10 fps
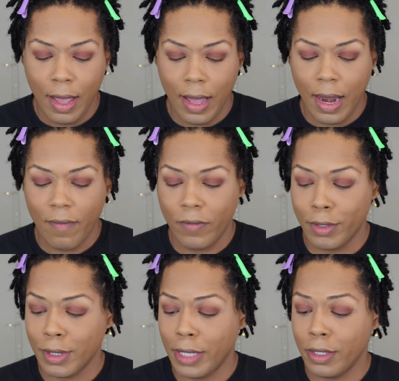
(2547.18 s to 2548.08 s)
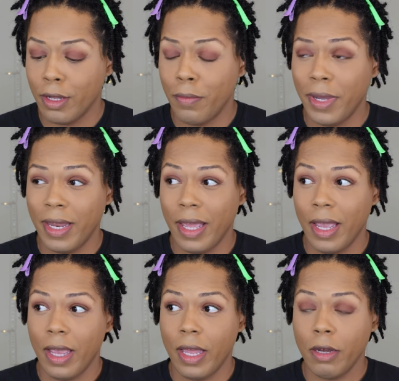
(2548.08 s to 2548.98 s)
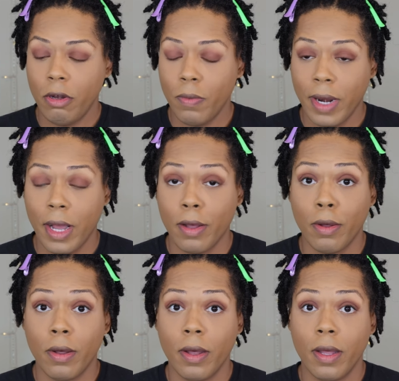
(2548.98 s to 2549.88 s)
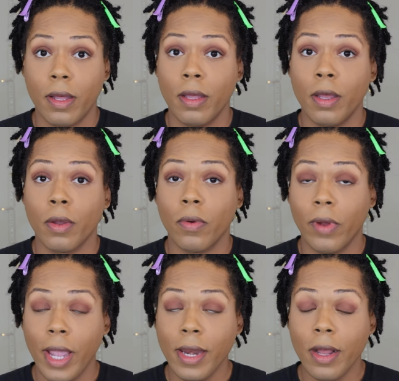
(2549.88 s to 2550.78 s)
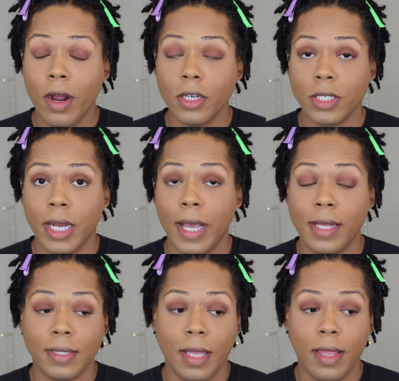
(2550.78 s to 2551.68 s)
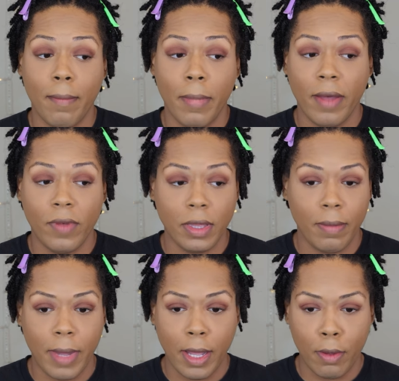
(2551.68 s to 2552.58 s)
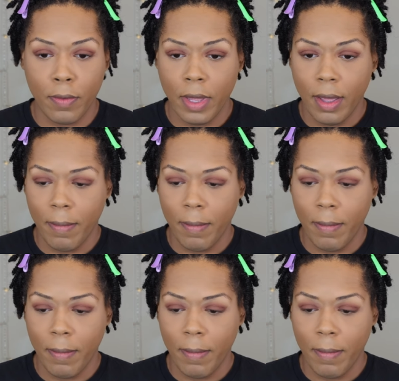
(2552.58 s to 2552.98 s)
And I first like to go in and do what I call creating harsh lines and then buffing them out